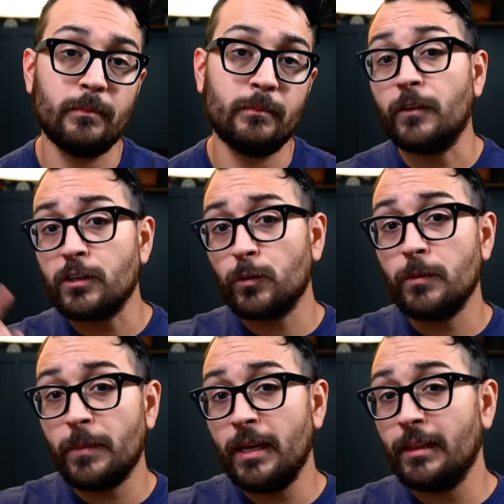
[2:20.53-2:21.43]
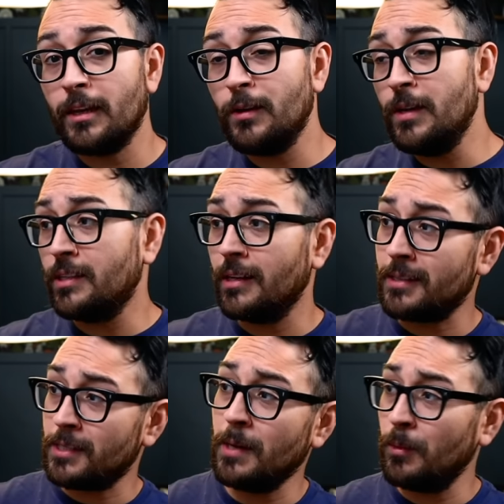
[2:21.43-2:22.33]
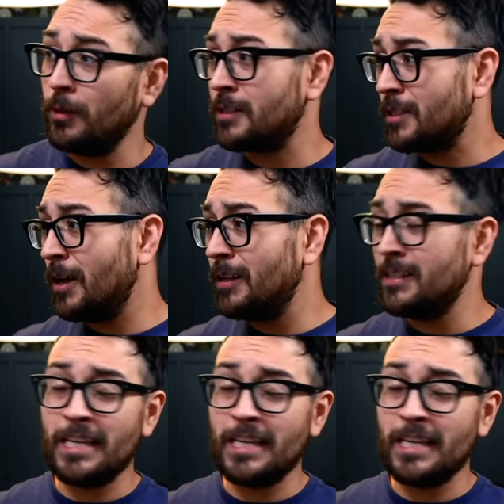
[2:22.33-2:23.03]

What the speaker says: The first one being that you need to assemble a solid